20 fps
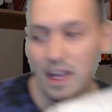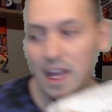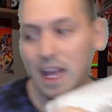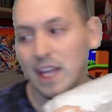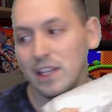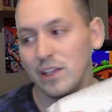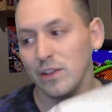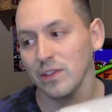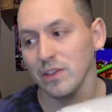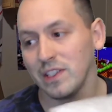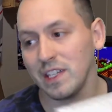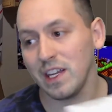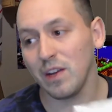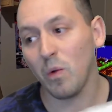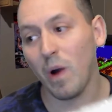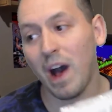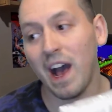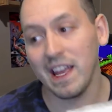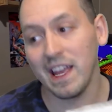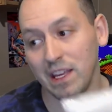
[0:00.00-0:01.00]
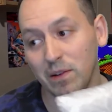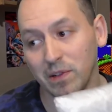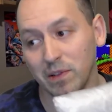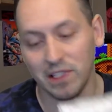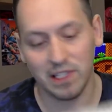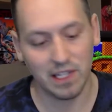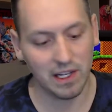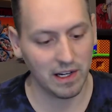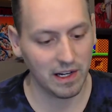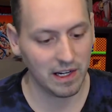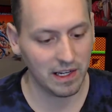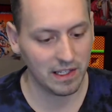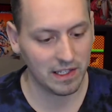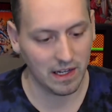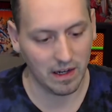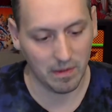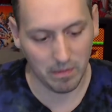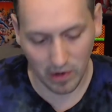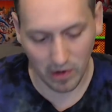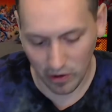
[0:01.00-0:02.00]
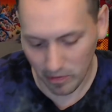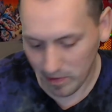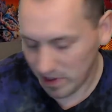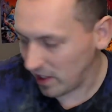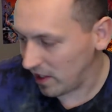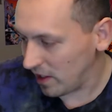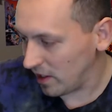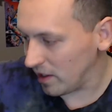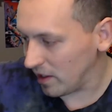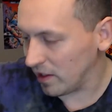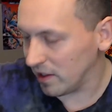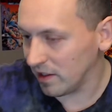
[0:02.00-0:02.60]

and you'll see why he was serious in a moment here.